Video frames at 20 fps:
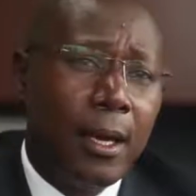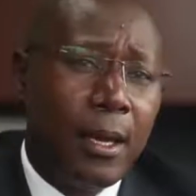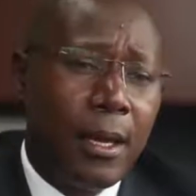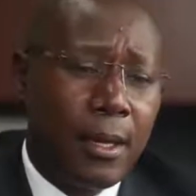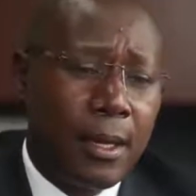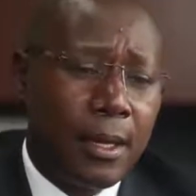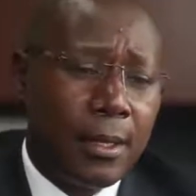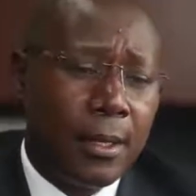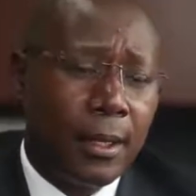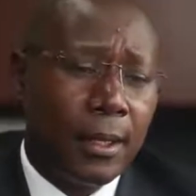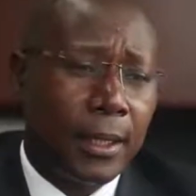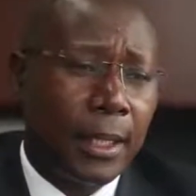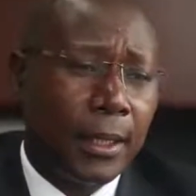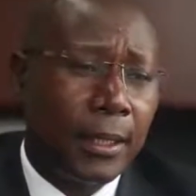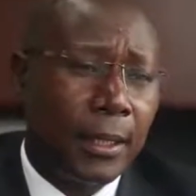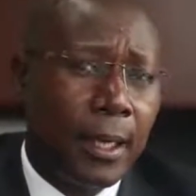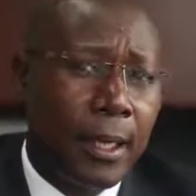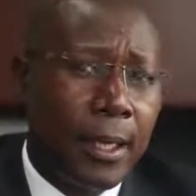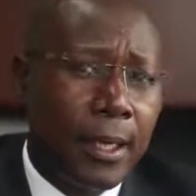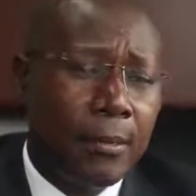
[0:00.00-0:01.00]
Anything
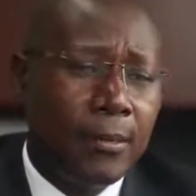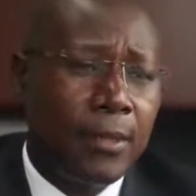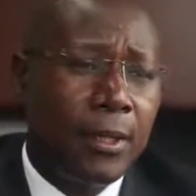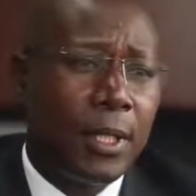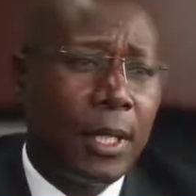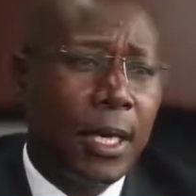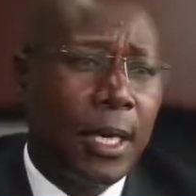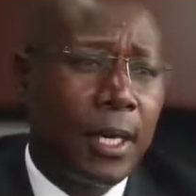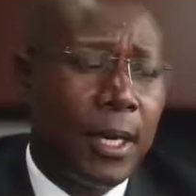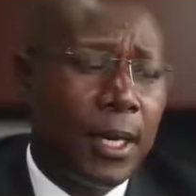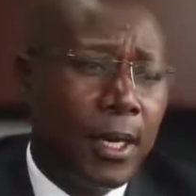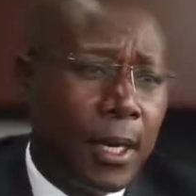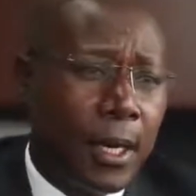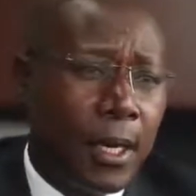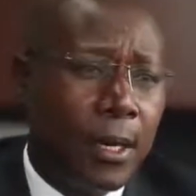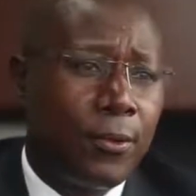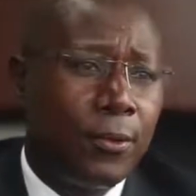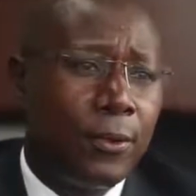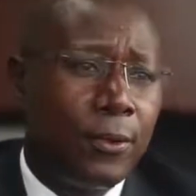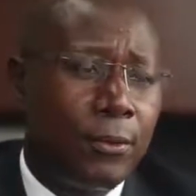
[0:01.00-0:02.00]
that comes and I
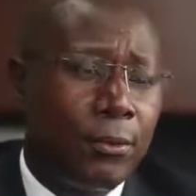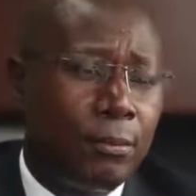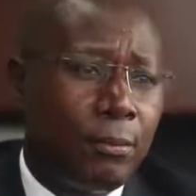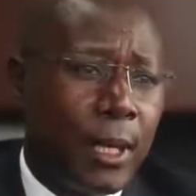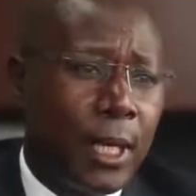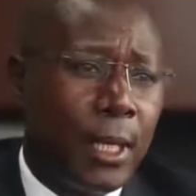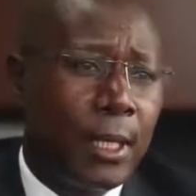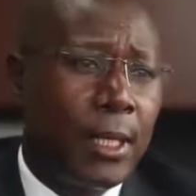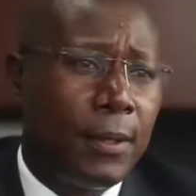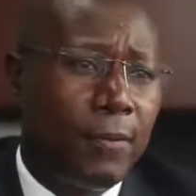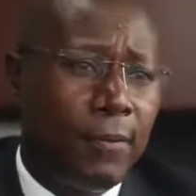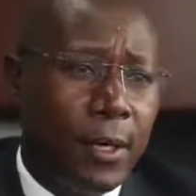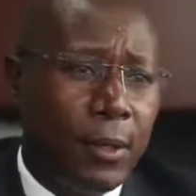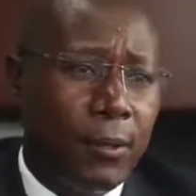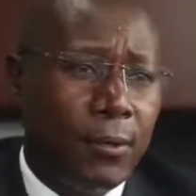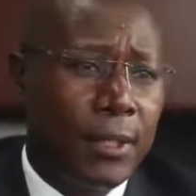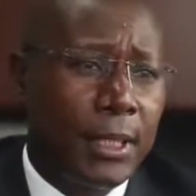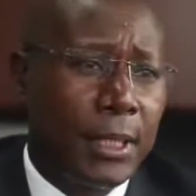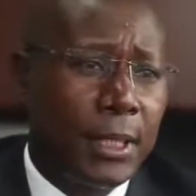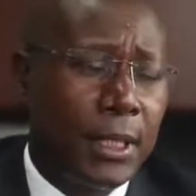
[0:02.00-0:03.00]
cannot make the
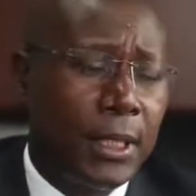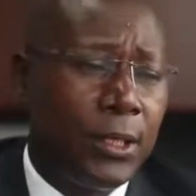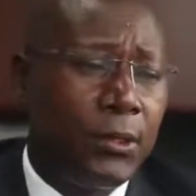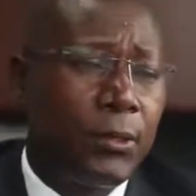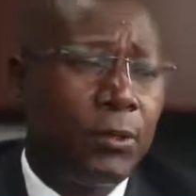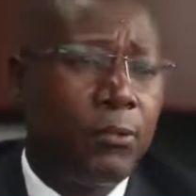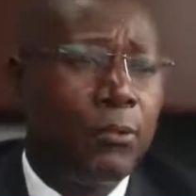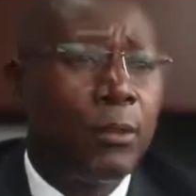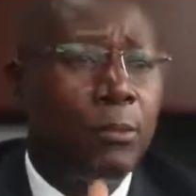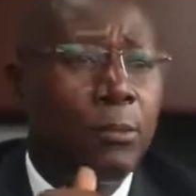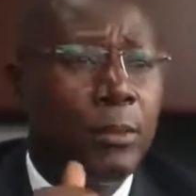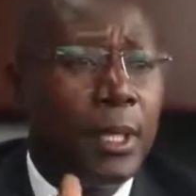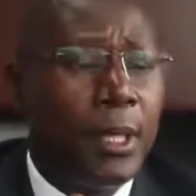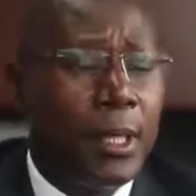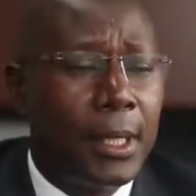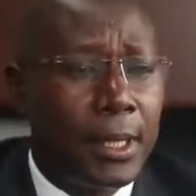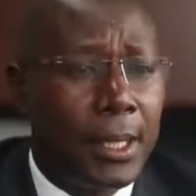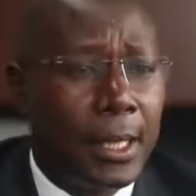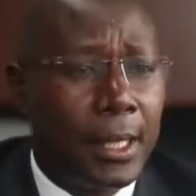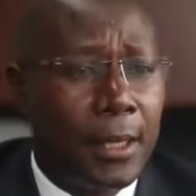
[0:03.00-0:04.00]
final decision will be
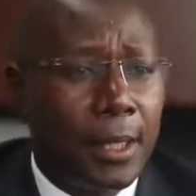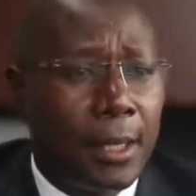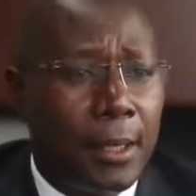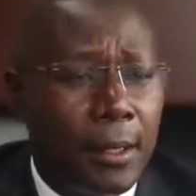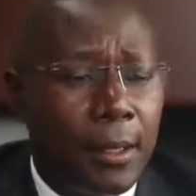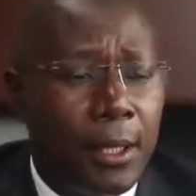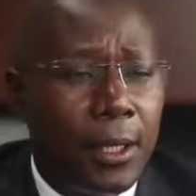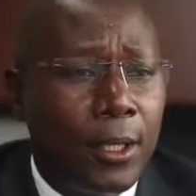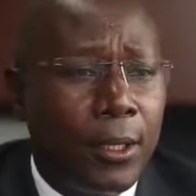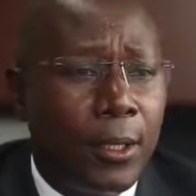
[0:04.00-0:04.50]
taken